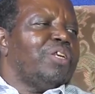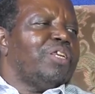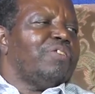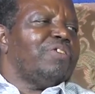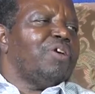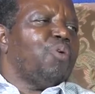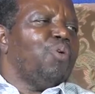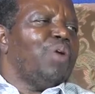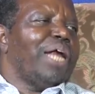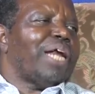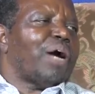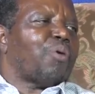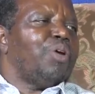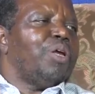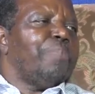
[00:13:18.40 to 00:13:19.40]
Si kula
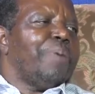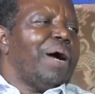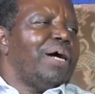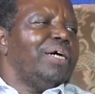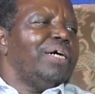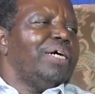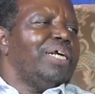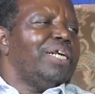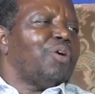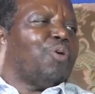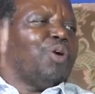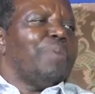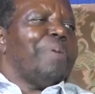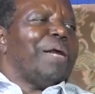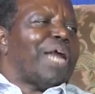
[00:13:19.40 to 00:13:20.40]
na kulipa, ni
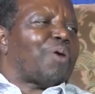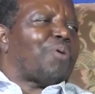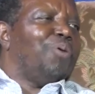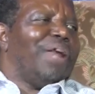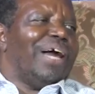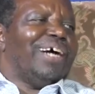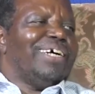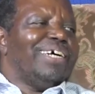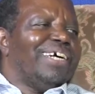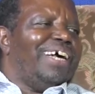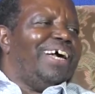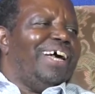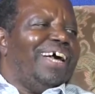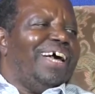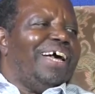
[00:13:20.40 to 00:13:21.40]
kulipa na kula.
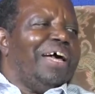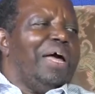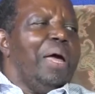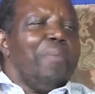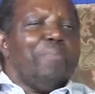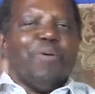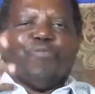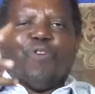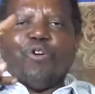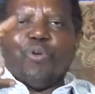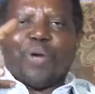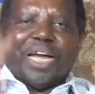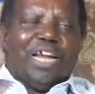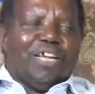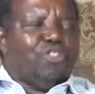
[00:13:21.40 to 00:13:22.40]
Before you
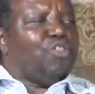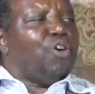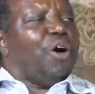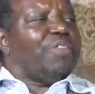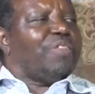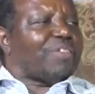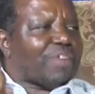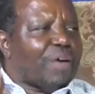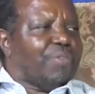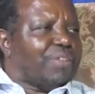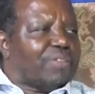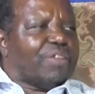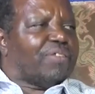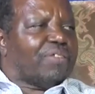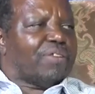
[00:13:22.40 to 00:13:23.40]
can enjoy the
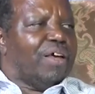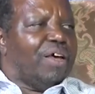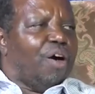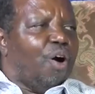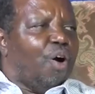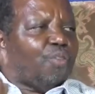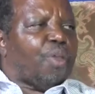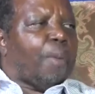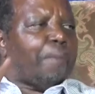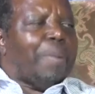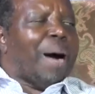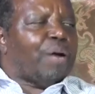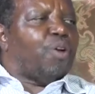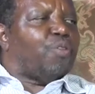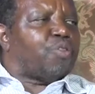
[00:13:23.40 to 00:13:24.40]
services of the
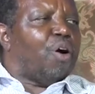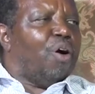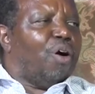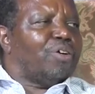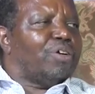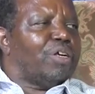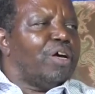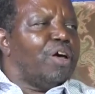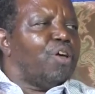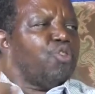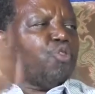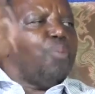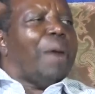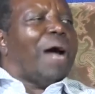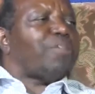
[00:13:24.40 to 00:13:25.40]
man of God,
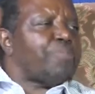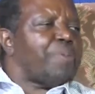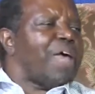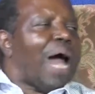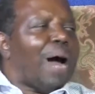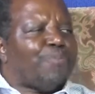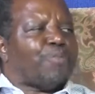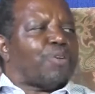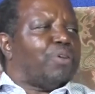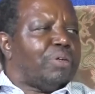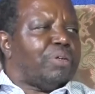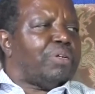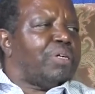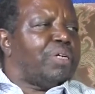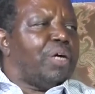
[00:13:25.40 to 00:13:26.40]
you must pay
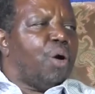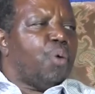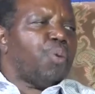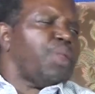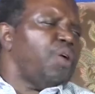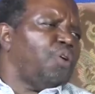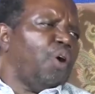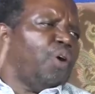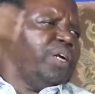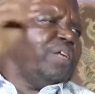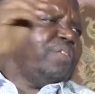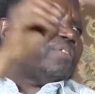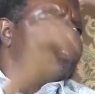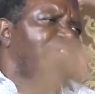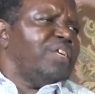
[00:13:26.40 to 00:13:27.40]
upfront. Whether you call
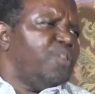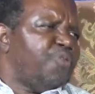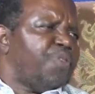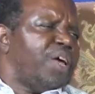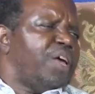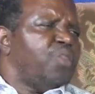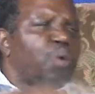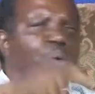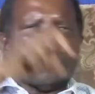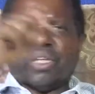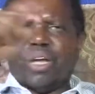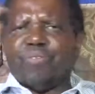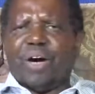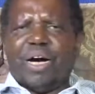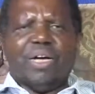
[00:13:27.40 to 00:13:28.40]
it seed faith or
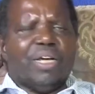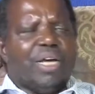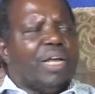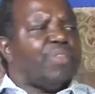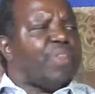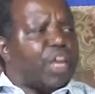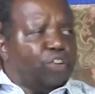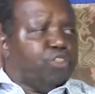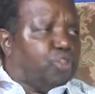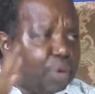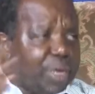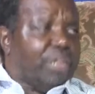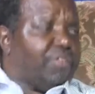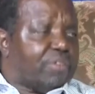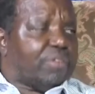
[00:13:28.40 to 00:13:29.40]
whatever, the issue
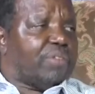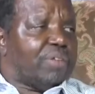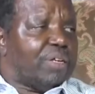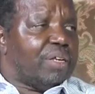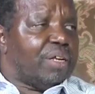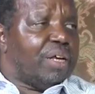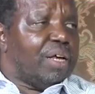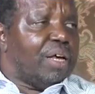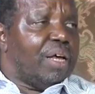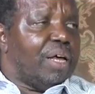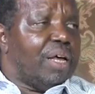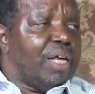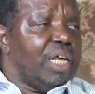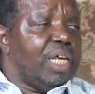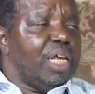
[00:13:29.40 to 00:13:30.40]
is,
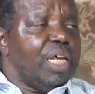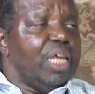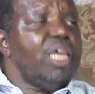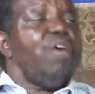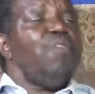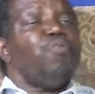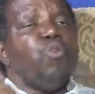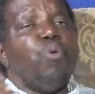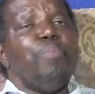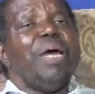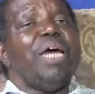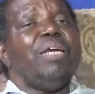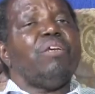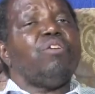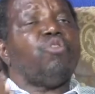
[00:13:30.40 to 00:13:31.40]
if you
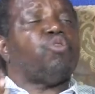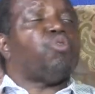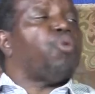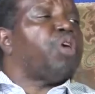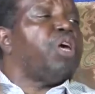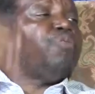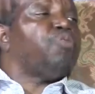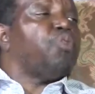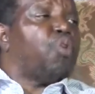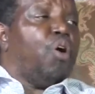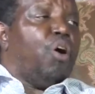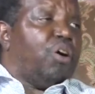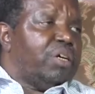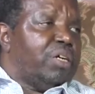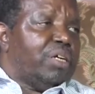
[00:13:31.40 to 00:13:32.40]
meant to give to
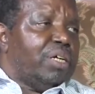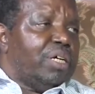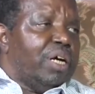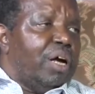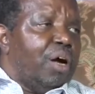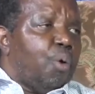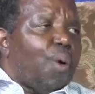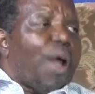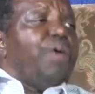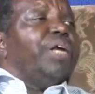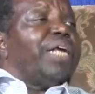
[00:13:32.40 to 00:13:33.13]
God, why are you